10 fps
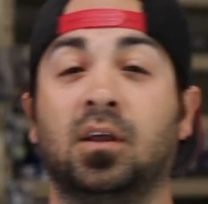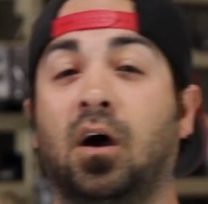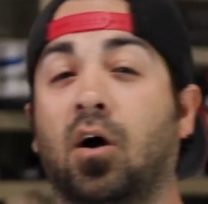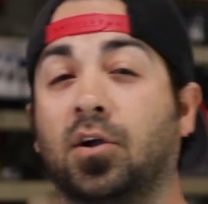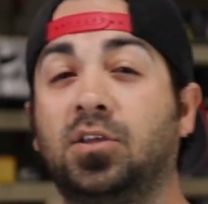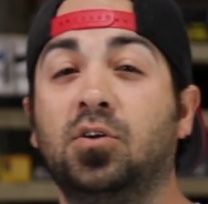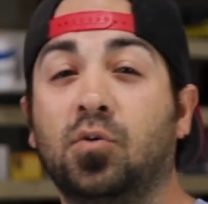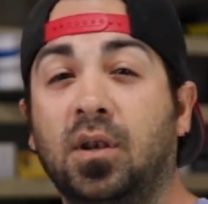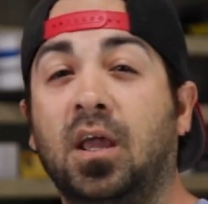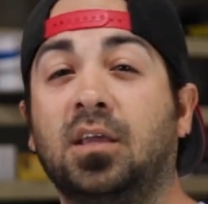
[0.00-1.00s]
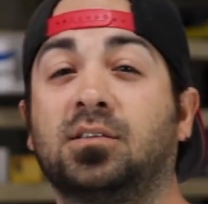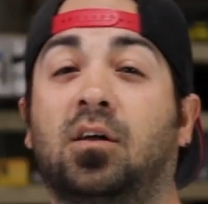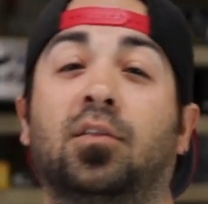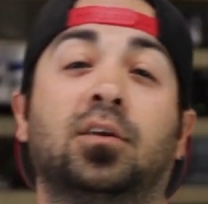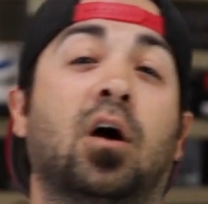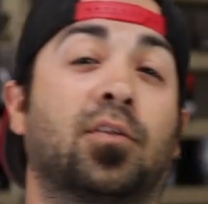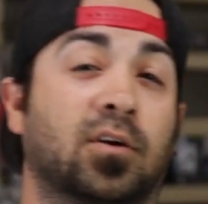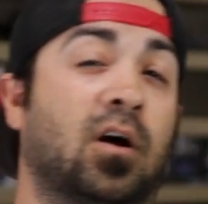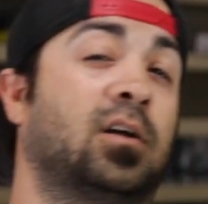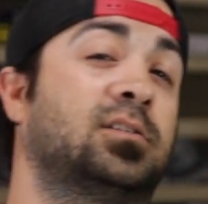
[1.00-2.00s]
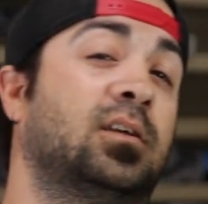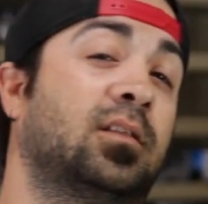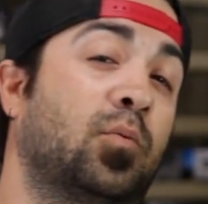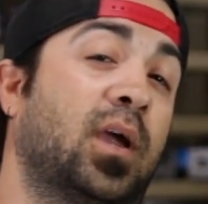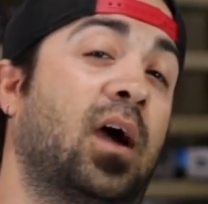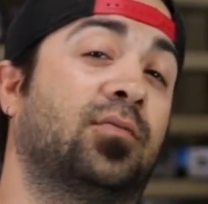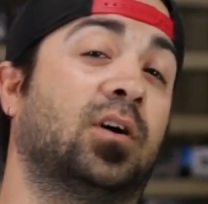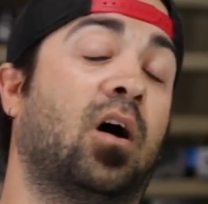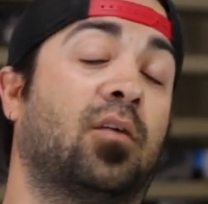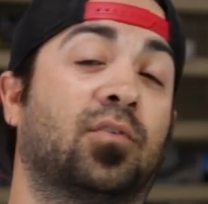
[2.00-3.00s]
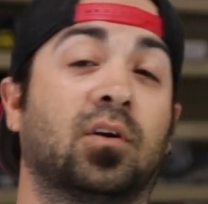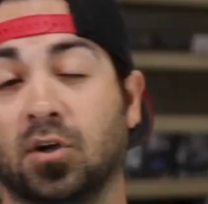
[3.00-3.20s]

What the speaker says: our Q&As, and all the other content that we have to offer.